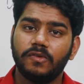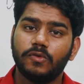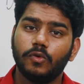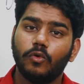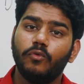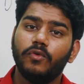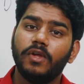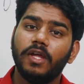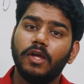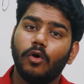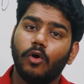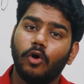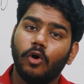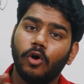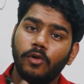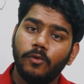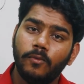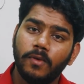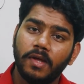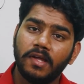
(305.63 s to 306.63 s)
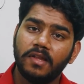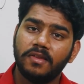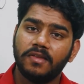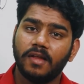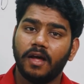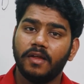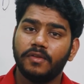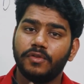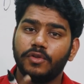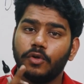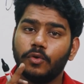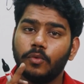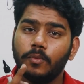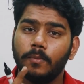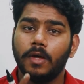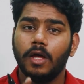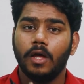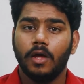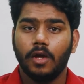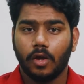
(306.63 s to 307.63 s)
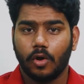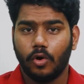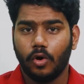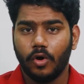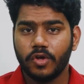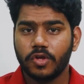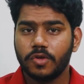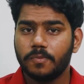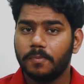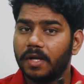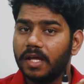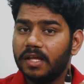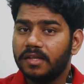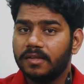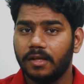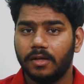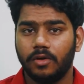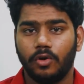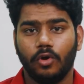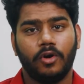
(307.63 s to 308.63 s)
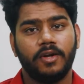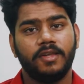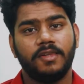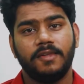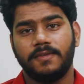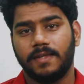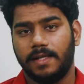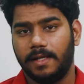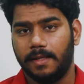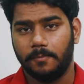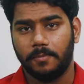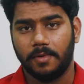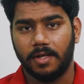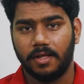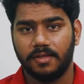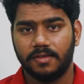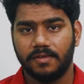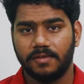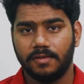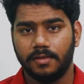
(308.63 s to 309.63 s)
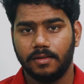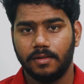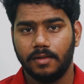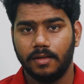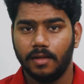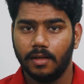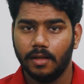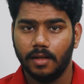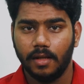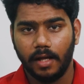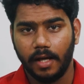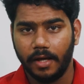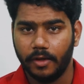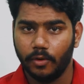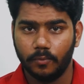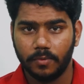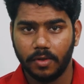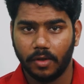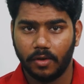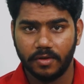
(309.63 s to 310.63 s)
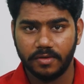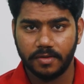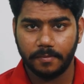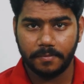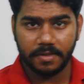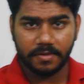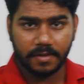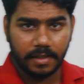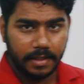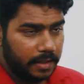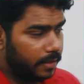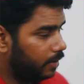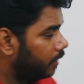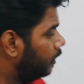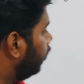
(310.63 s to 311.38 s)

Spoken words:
So we always assume cost price and not the selling price. I hope the concept is clear.